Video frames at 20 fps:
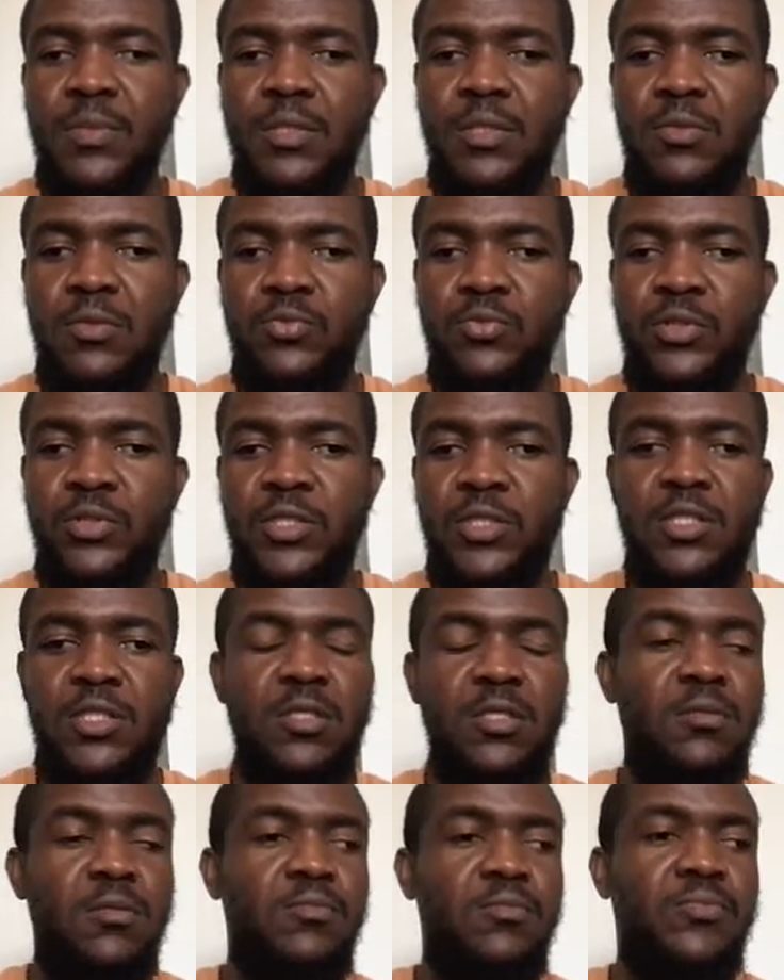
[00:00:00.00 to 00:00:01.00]
with the
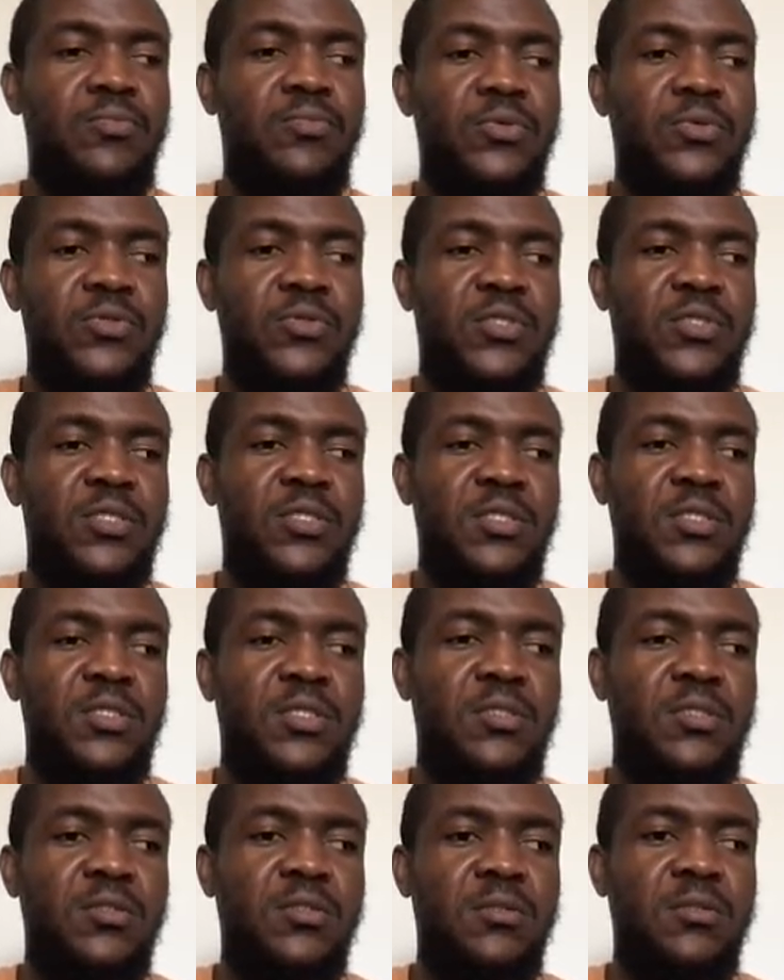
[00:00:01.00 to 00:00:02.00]
same process.
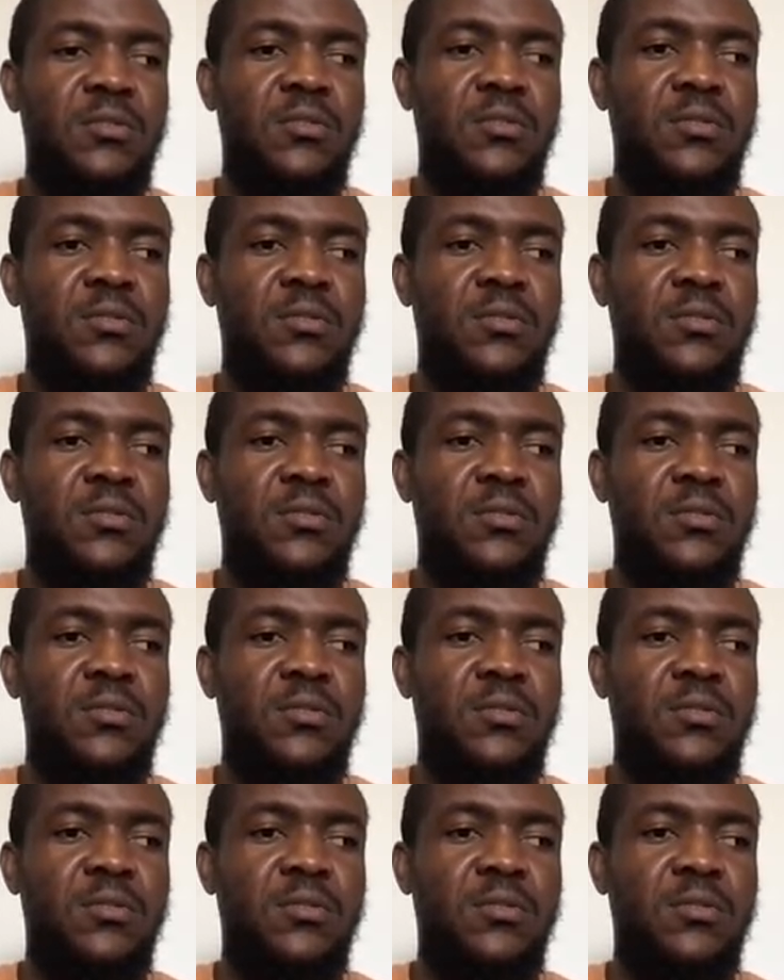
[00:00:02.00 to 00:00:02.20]
So